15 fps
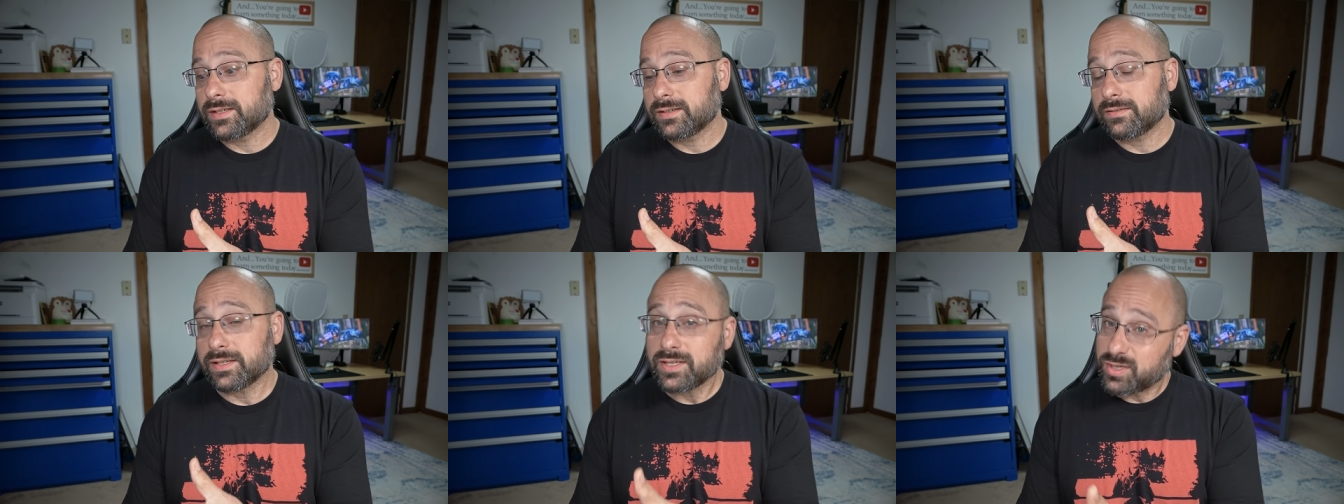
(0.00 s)

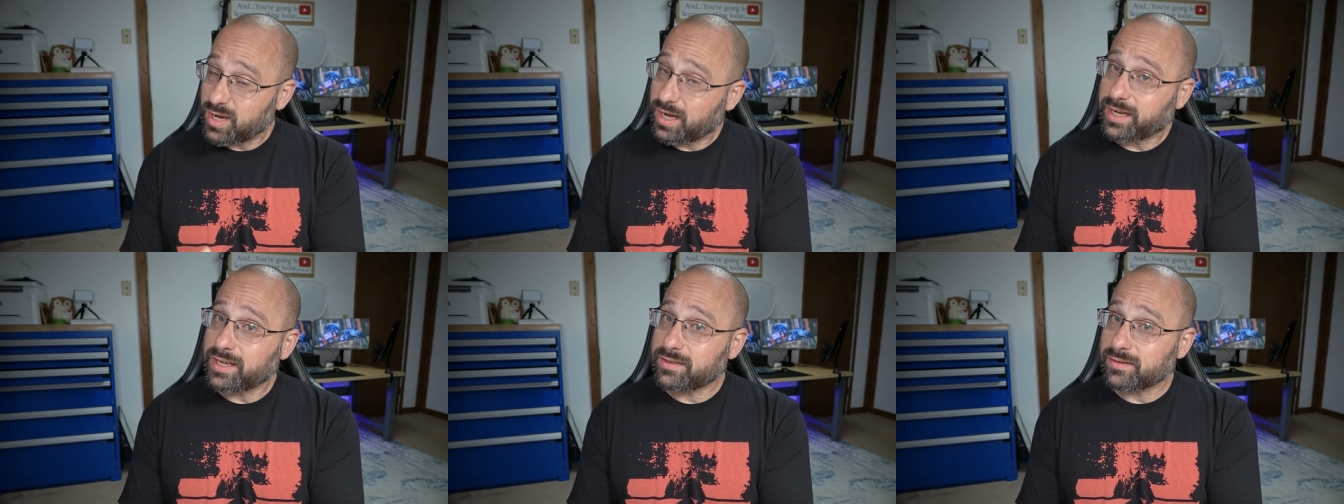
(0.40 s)
then you got
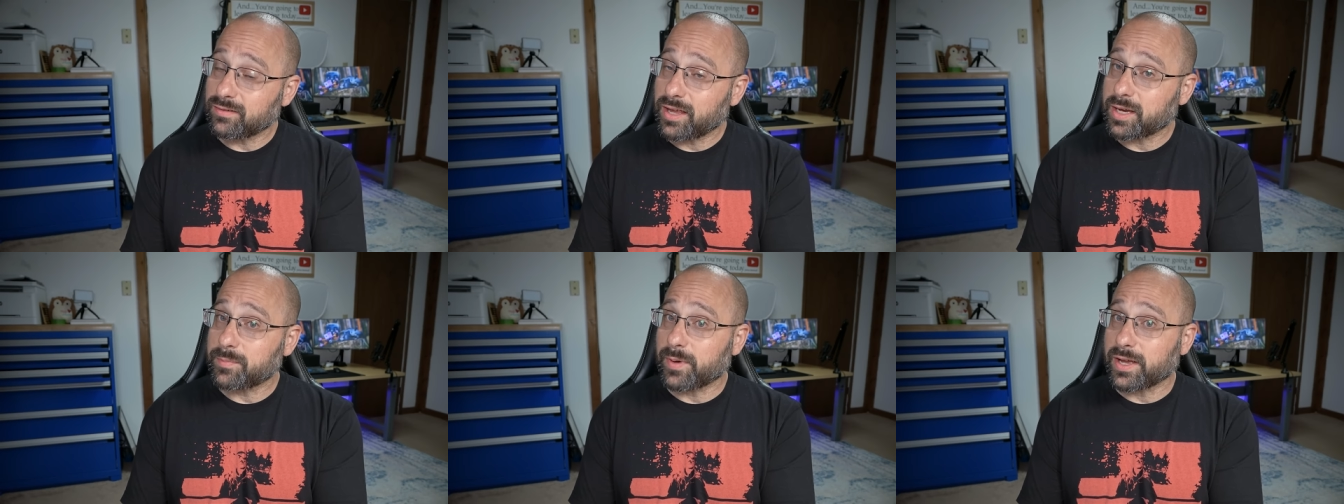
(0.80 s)
to hit the
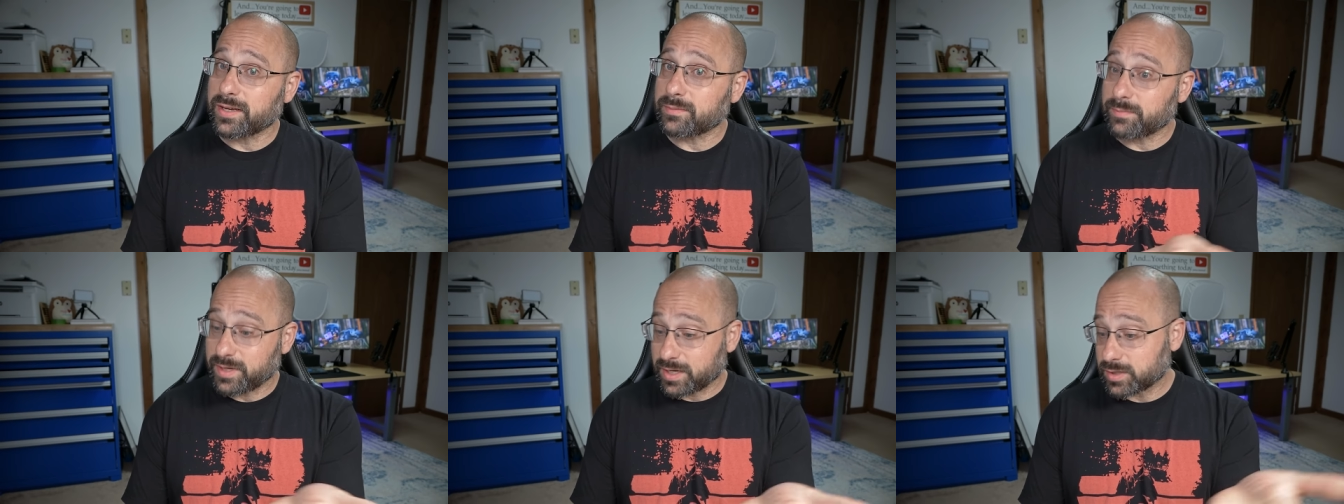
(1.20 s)
like button,
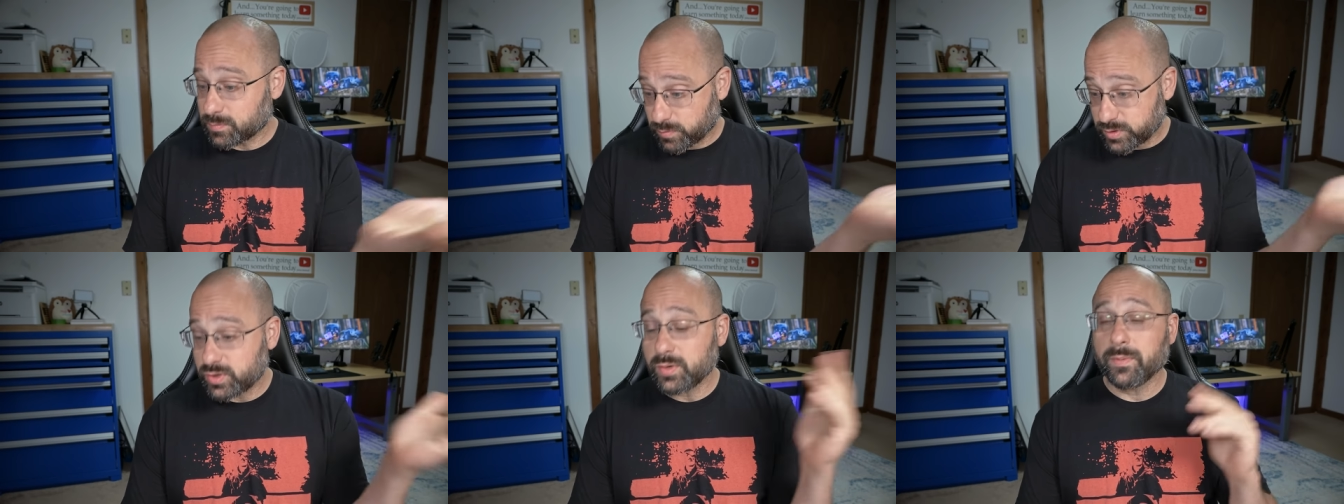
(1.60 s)
because
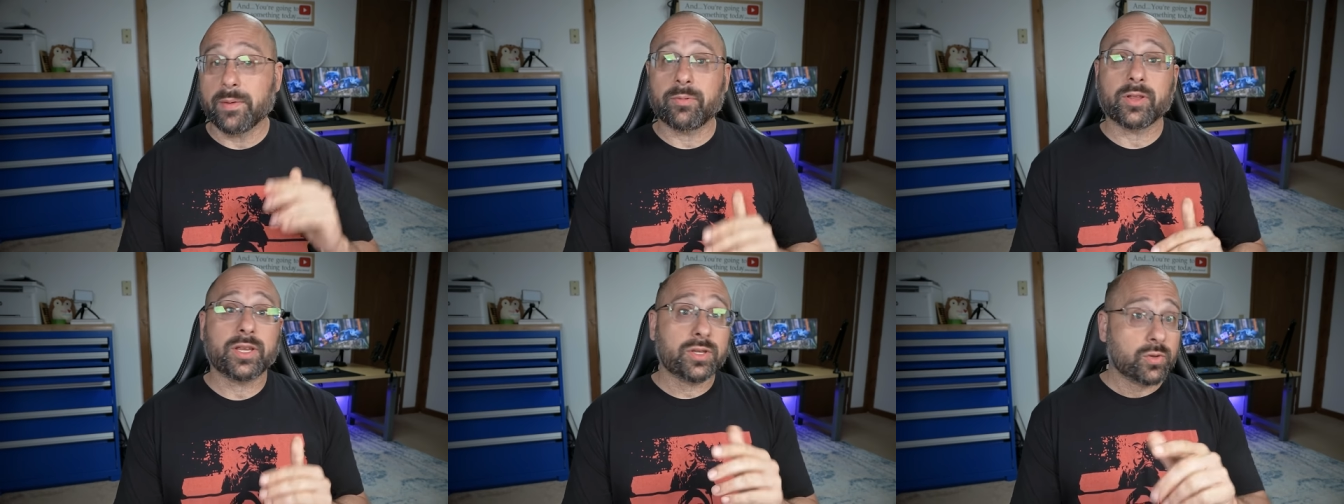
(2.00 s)

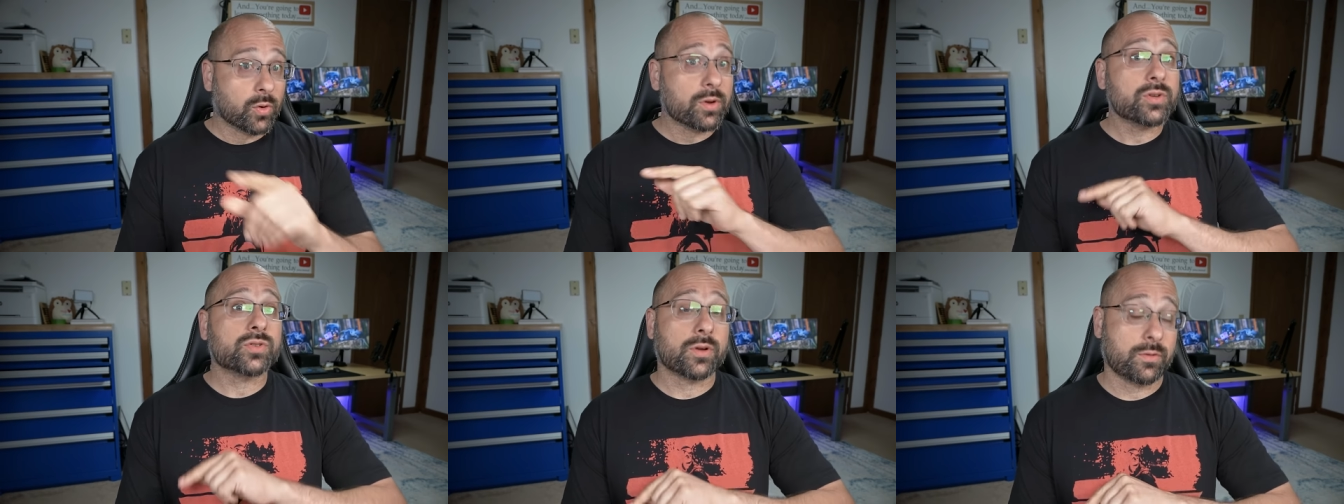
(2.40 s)
presumably your
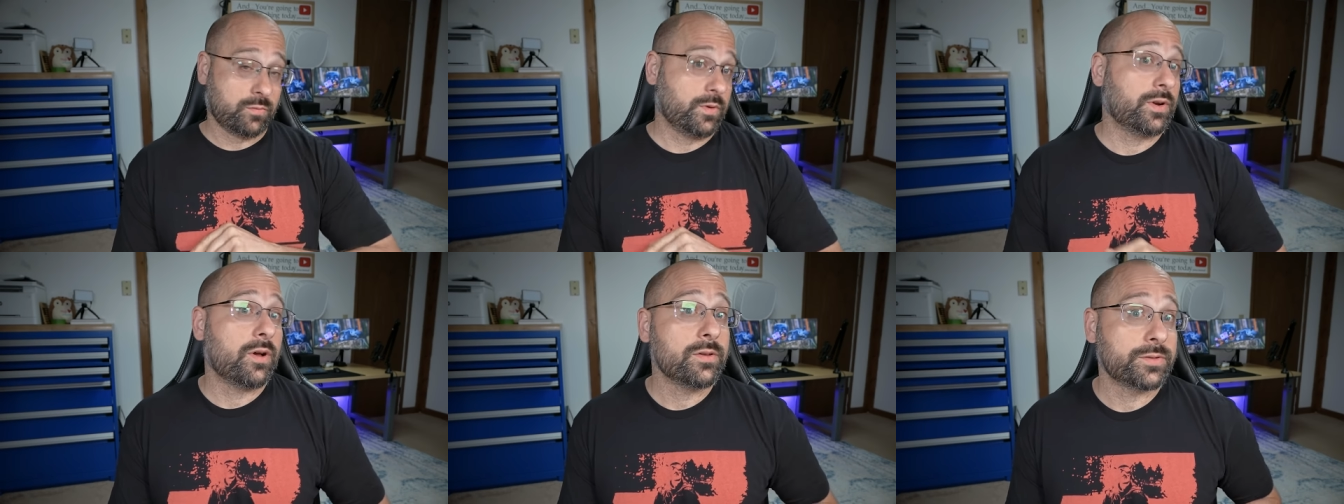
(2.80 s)
drone
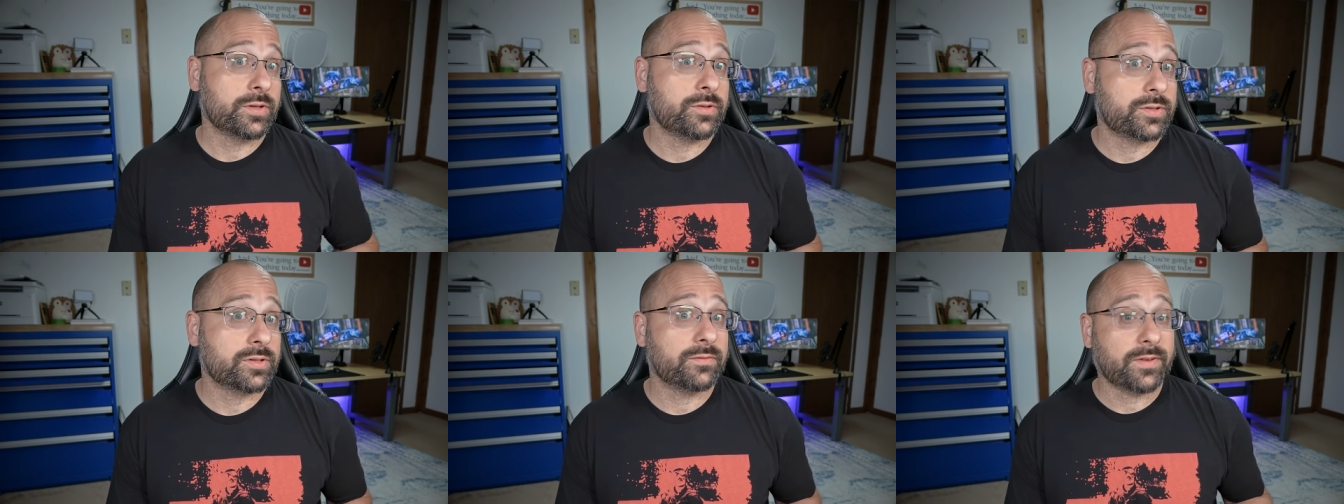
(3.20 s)
would also
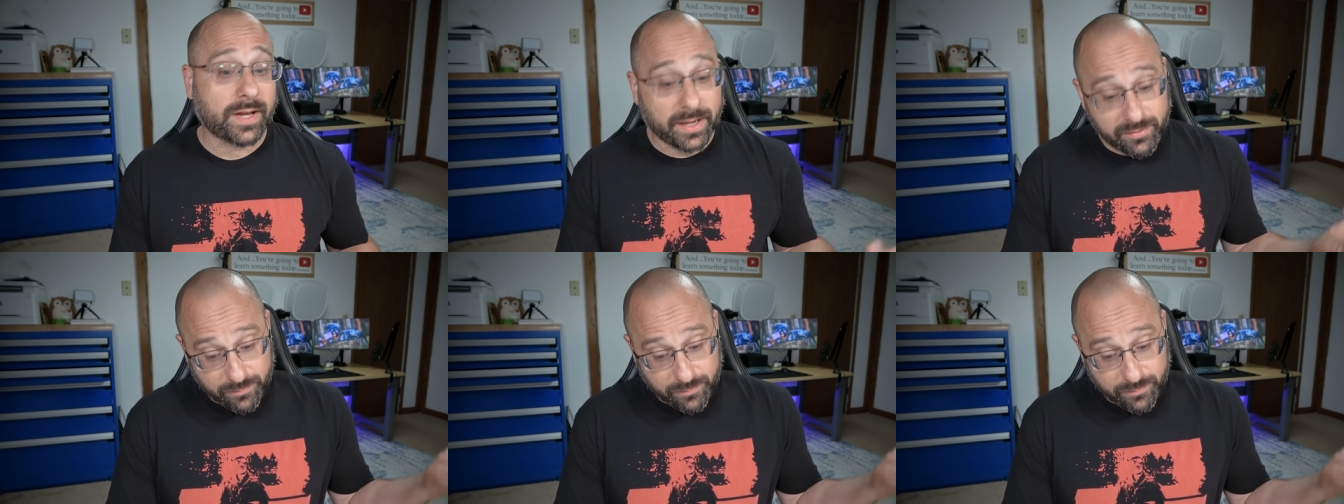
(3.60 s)
survive